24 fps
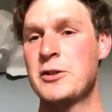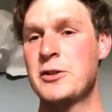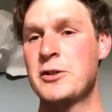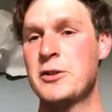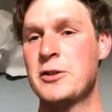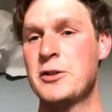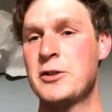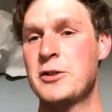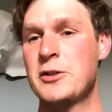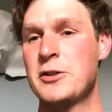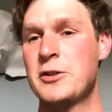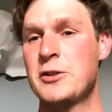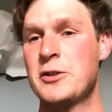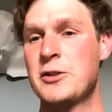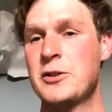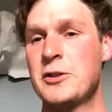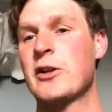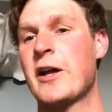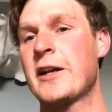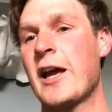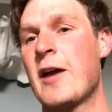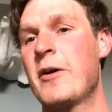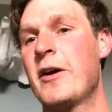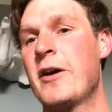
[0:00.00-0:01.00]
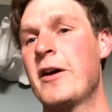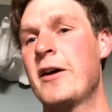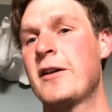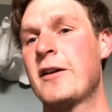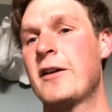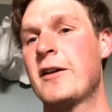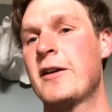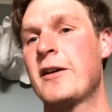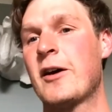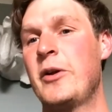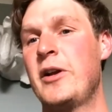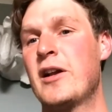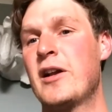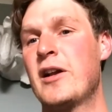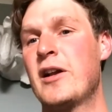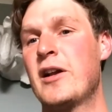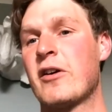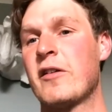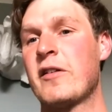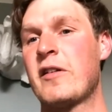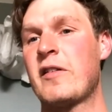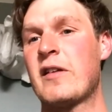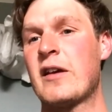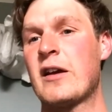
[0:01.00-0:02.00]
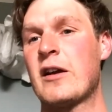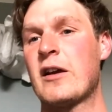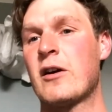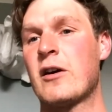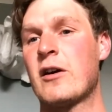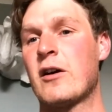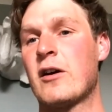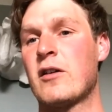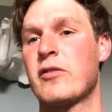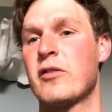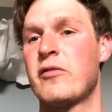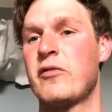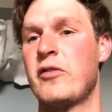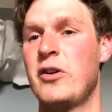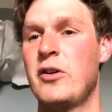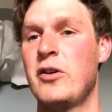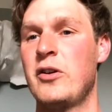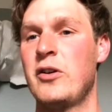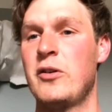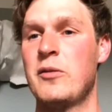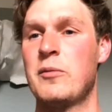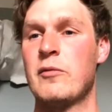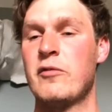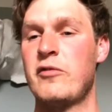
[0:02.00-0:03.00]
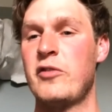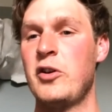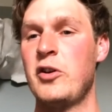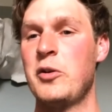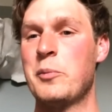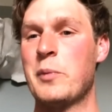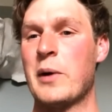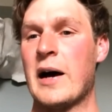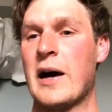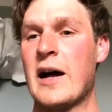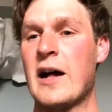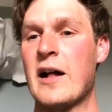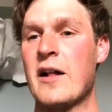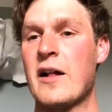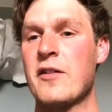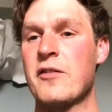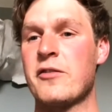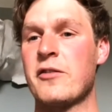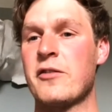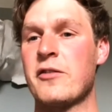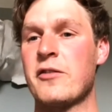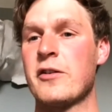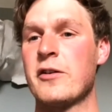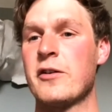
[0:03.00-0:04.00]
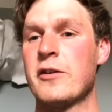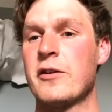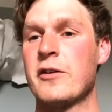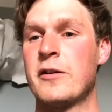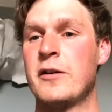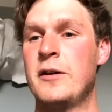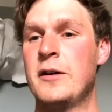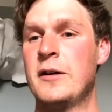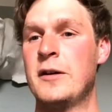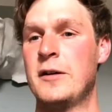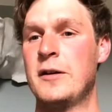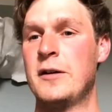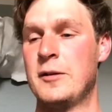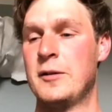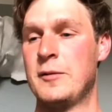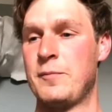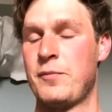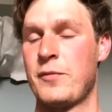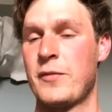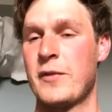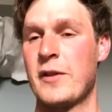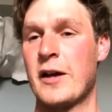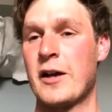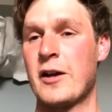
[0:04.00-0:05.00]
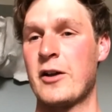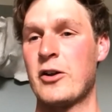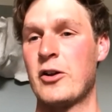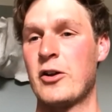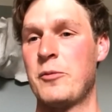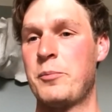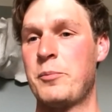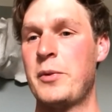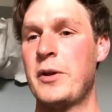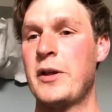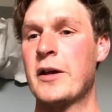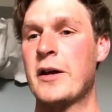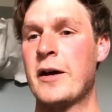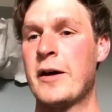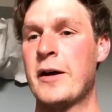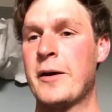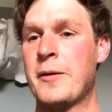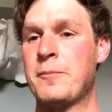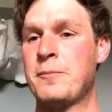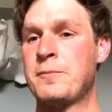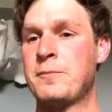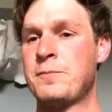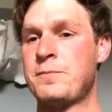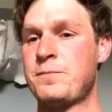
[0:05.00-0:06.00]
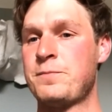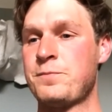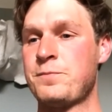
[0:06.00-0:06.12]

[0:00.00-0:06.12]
The snow line came in, and we never got to tick off a few paths. So that could be on